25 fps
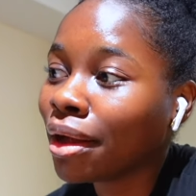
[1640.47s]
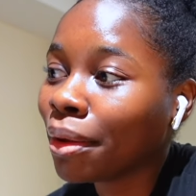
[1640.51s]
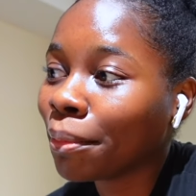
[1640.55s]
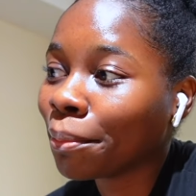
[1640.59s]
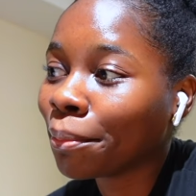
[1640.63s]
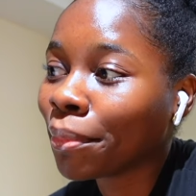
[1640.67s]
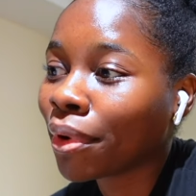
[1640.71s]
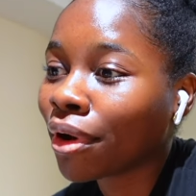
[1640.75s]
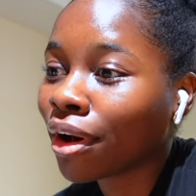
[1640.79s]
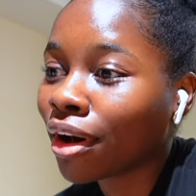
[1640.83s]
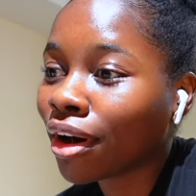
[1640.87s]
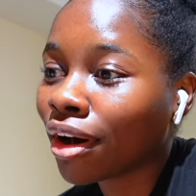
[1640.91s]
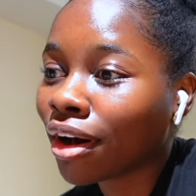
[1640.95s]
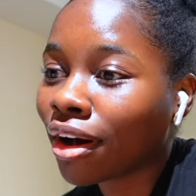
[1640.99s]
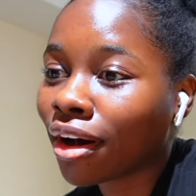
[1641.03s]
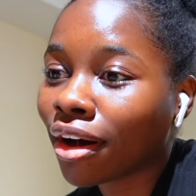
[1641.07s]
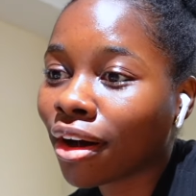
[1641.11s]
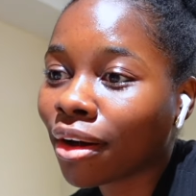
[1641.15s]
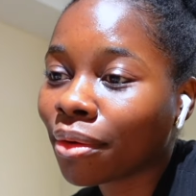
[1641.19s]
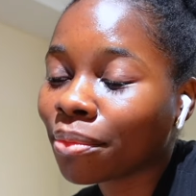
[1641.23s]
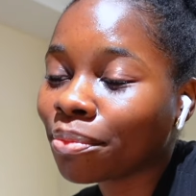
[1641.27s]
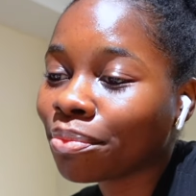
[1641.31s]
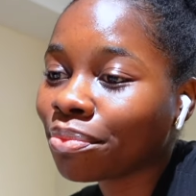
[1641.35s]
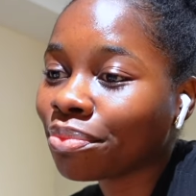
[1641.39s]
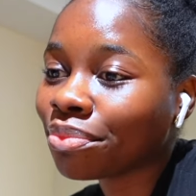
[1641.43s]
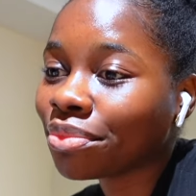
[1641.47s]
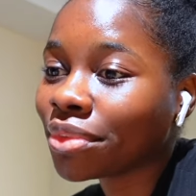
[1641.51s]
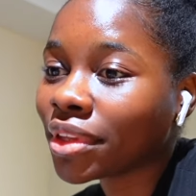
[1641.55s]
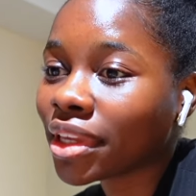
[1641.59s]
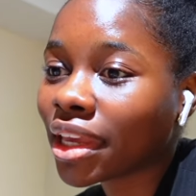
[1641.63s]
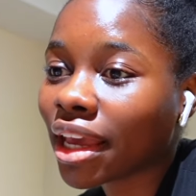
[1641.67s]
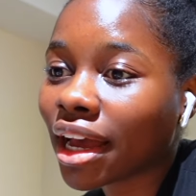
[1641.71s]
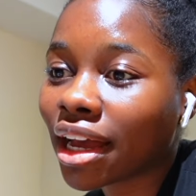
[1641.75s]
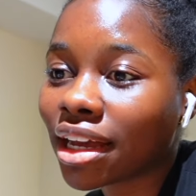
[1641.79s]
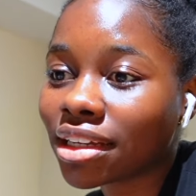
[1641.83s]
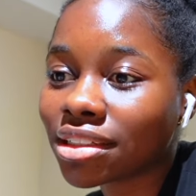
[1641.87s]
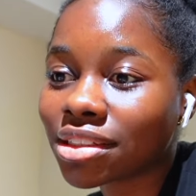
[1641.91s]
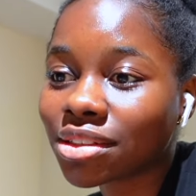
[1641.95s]
But um
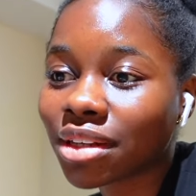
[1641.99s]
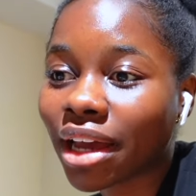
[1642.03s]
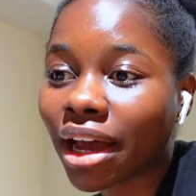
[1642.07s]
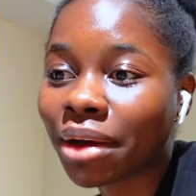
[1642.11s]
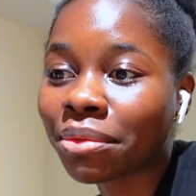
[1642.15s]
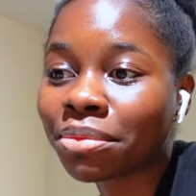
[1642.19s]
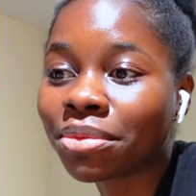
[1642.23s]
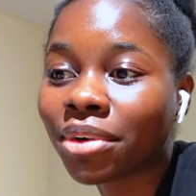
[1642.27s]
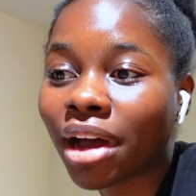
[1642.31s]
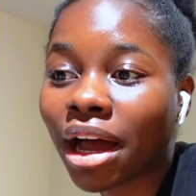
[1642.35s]
yeah, so I've,